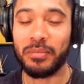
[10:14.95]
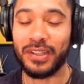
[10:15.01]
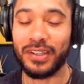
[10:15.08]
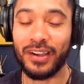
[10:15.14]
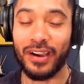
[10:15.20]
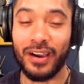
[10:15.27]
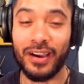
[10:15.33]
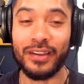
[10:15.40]

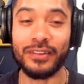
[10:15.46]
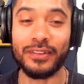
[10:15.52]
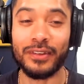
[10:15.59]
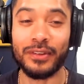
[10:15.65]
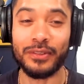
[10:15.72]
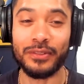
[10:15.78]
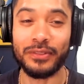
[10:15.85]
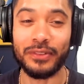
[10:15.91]
because
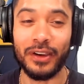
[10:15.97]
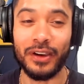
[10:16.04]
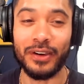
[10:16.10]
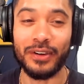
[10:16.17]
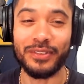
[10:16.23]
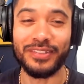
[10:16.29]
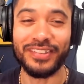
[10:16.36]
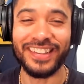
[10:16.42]

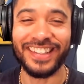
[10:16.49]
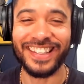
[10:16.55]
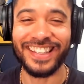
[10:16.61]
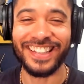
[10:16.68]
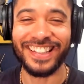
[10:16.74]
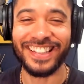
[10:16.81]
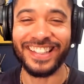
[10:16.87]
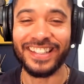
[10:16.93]
of
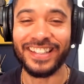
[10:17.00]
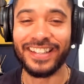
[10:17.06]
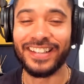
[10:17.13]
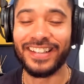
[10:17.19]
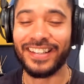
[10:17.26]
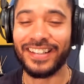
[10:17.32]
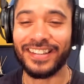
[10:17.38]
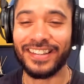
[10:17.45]
the
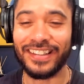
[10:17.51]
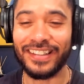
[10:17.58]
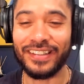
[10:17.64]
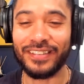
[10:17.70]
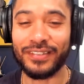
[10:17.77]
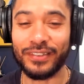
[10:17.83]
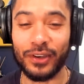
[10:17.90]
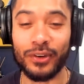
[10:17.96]

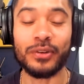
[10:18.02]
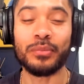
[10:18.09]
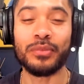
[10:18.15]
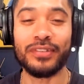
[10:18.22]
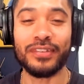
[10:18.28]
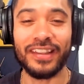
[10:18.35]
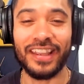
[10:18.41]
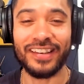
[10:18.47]

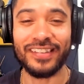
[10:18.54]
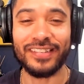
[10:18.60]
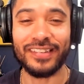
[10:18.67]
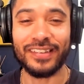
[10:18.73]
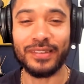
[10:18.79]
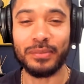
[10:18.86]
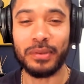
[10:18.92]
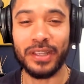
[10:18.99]

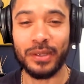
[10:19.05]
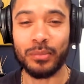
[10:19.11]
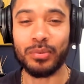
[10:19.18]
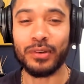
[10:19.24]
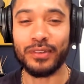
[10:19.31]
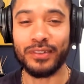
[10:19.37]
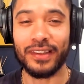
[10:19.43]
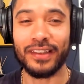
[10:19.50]
circumstances being
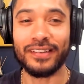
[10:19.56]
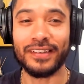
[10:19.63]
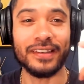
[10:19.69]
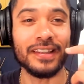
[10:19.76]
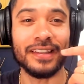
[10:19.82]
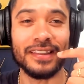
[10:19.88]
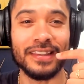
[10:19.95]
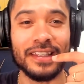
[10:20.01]

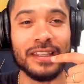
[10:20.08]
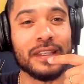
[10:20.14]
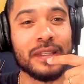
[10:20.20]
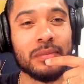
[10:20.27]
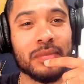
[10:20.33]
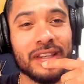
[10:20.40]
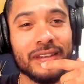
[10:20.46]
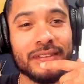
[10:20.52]
presented in the email.